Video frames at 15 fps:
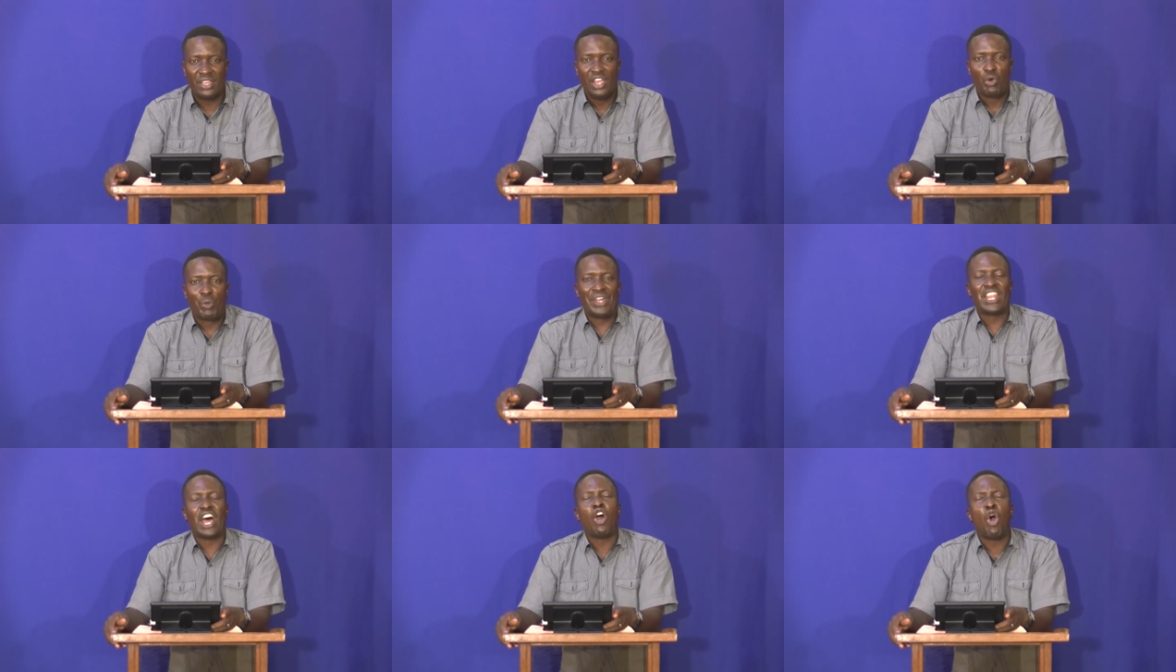
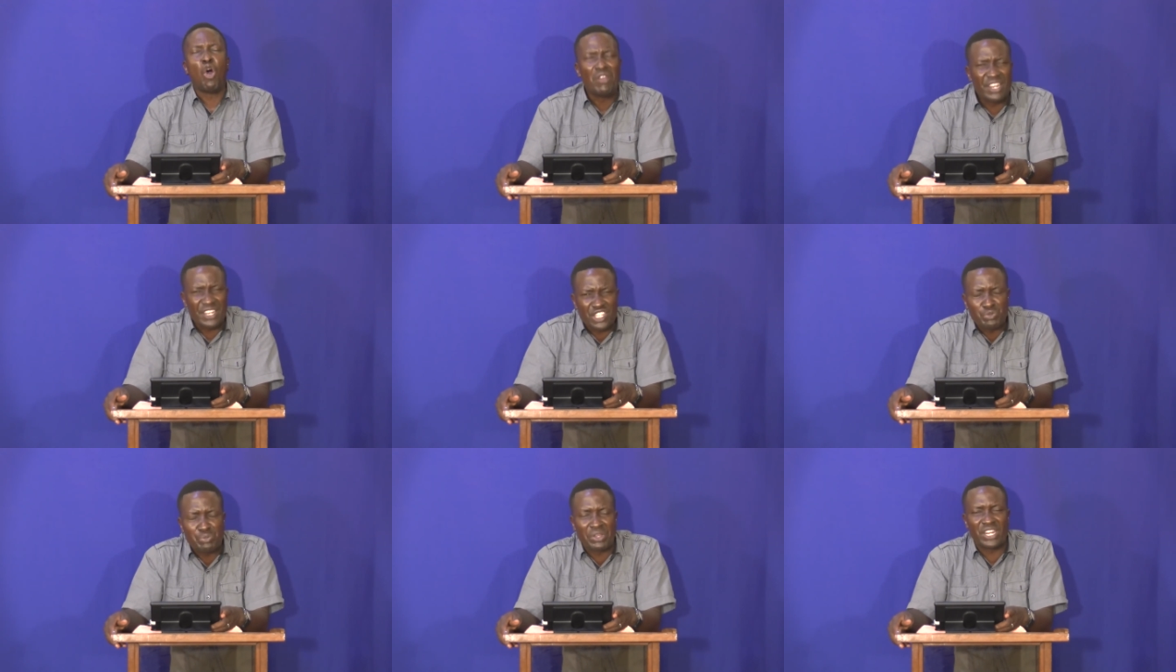When the Holy
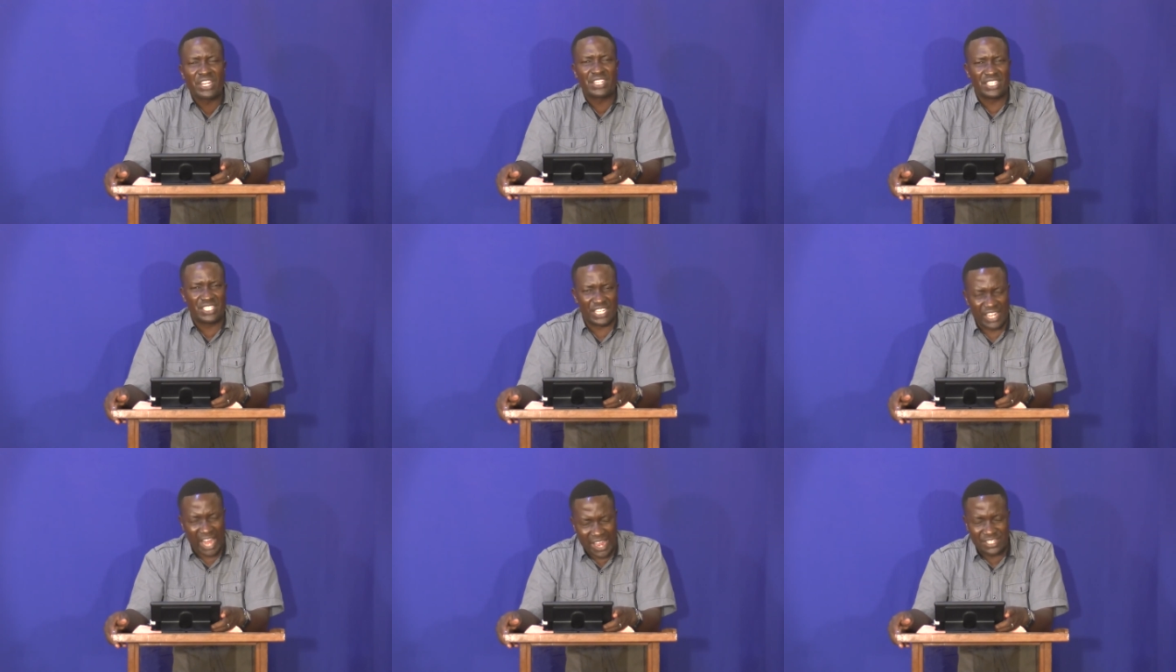Spirit is
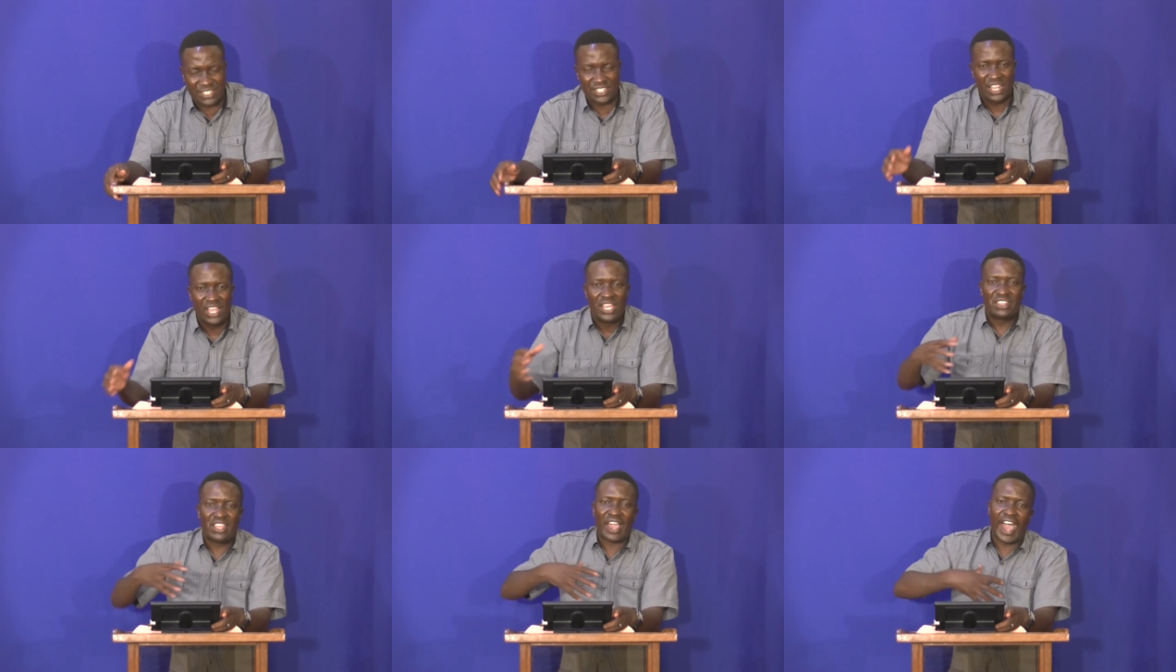in us,
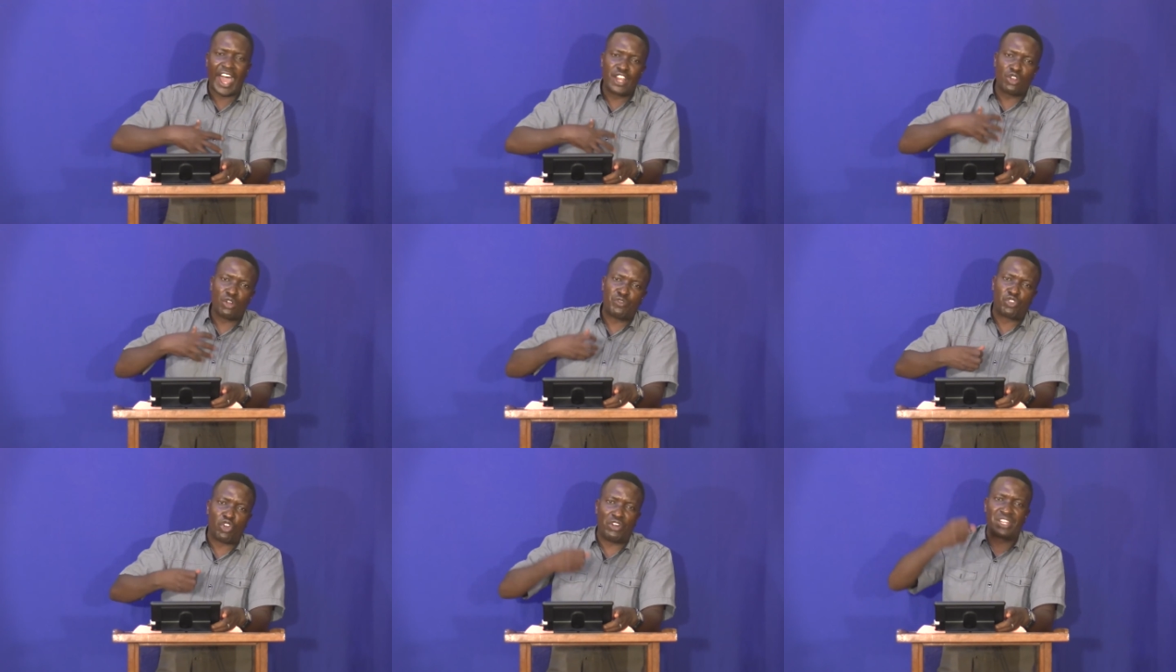the hand
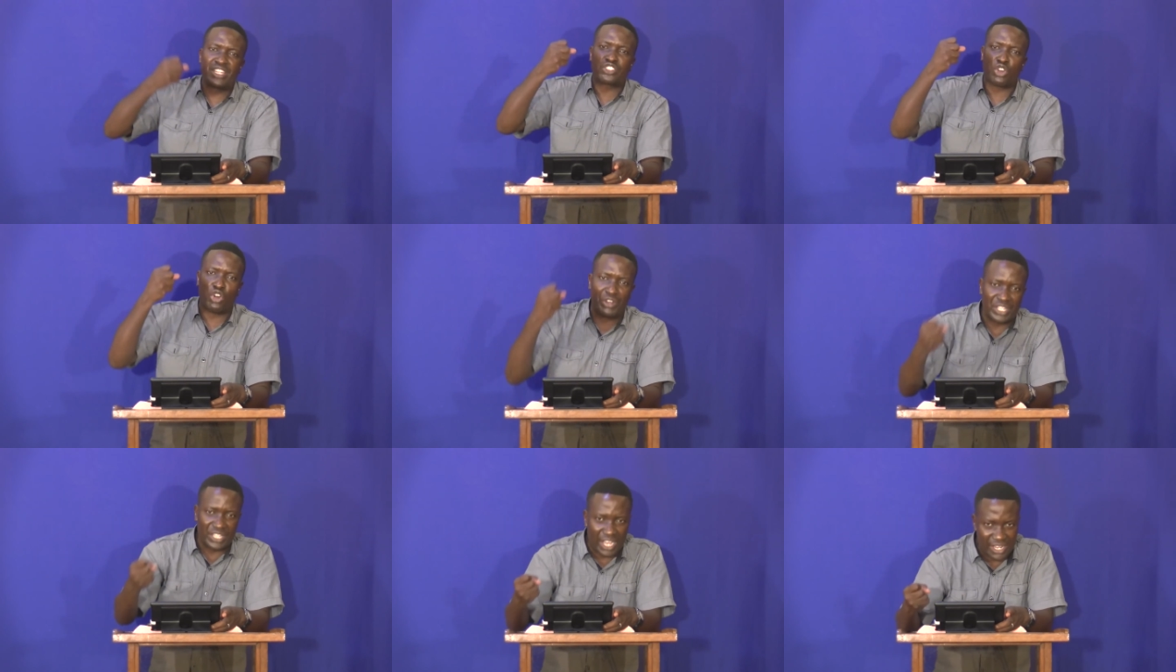of God is
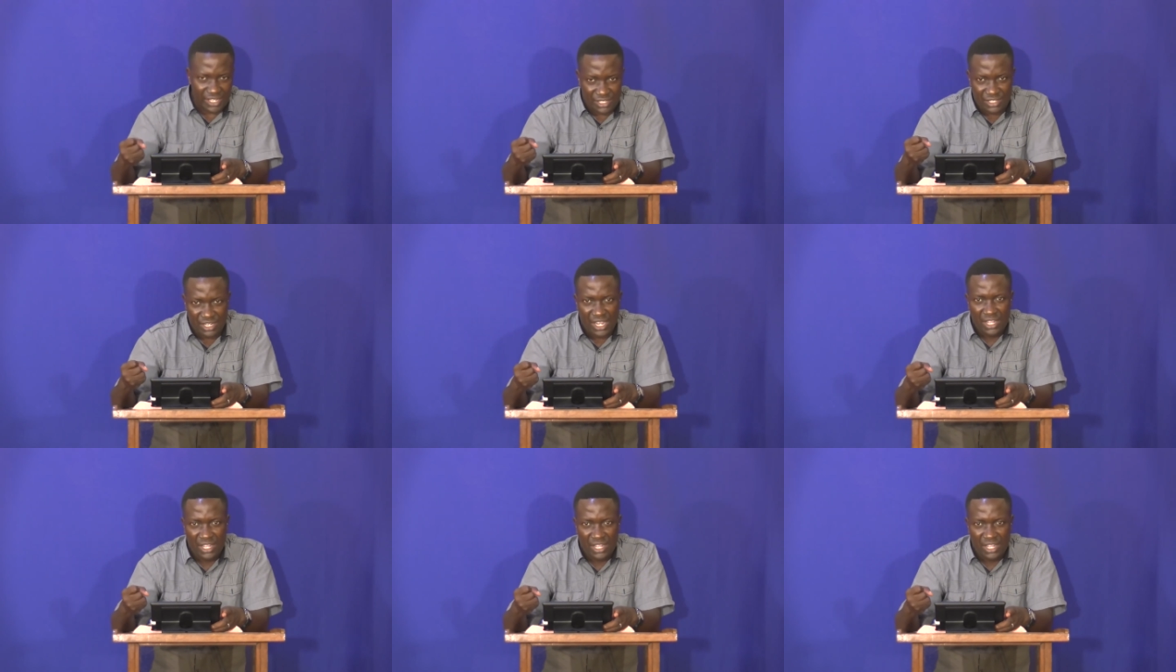holding us.